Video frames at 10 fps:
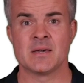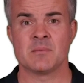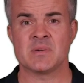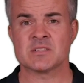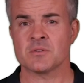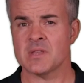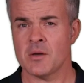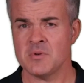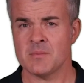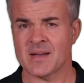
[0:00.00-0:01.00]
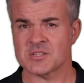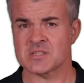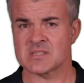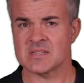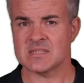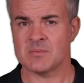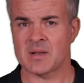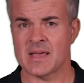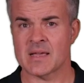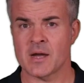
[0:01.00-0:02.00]
But he's not the only Manchester City
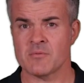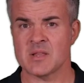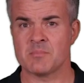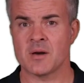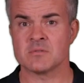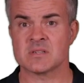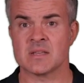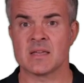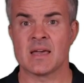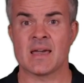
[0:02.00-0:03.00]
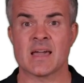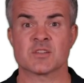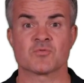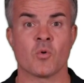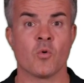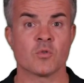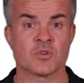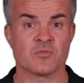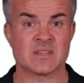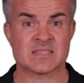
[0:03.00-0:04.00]
player currently boasting
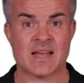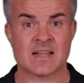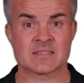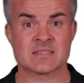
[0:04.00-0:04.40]
extraordinary stats,